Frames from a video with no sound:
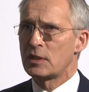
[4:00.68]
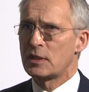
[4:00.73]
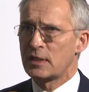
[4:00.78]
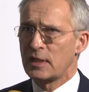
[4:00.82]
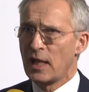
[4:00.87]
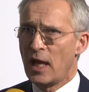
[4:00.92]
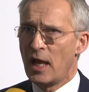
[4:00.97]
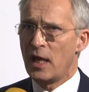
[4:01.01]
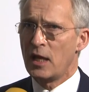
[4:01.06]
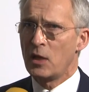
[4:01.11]

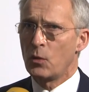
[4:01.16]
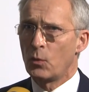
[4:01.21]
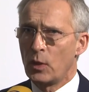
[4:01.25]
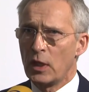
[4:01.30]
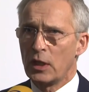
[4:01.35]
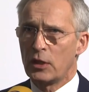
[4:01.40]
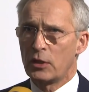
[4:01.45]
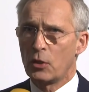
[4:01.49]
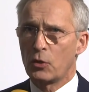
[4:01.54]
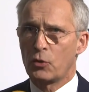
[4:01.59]
stand
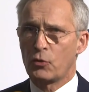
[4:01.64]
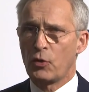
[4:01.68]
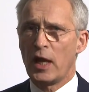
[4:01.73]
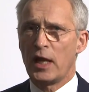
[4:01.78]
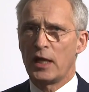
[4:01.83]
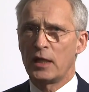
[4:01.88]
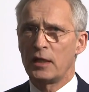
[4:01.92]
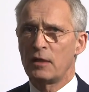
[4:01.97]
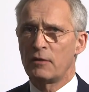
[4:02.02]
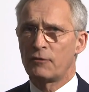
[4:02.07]
with
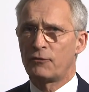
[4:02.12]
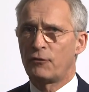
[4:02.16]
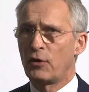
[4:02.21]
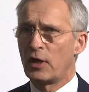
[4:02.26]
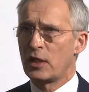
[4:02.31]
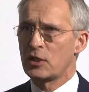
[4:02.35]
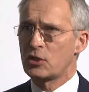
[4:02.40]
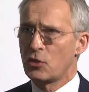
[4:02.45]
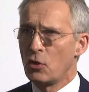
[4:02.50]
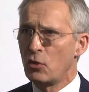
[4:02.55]
Ukraine
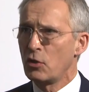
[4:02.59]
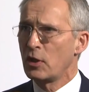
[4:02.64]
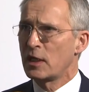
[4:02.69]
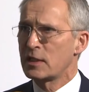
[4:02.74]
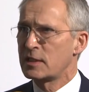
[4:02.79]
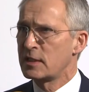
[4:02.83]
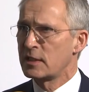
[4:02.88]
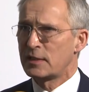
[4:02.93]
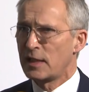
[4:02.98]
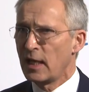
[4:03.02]
for as long
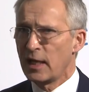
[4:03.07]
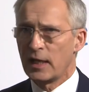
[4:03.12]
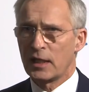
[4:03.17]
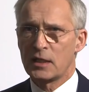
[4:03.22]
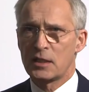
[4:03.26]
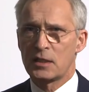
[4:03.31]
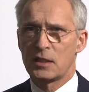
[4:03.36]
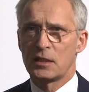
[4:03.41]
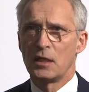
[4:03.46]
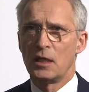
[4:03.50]
as it
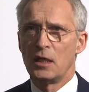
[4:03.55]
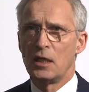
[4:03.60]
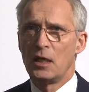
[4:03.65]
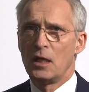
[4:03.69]
takes.